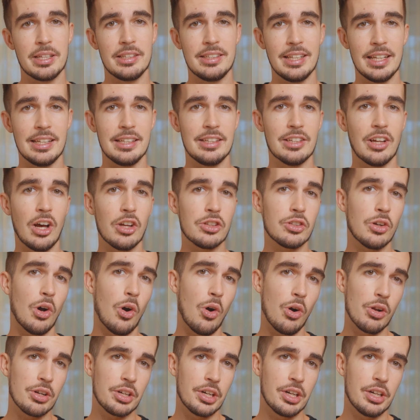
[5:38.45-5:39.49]
did not
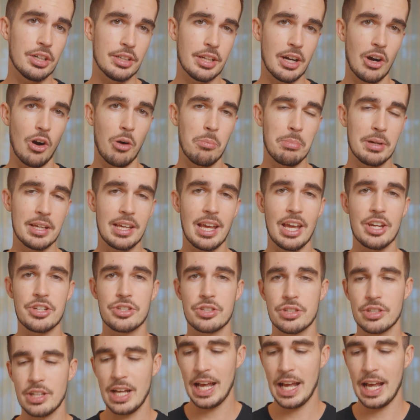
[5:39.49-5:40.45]
honor their obligation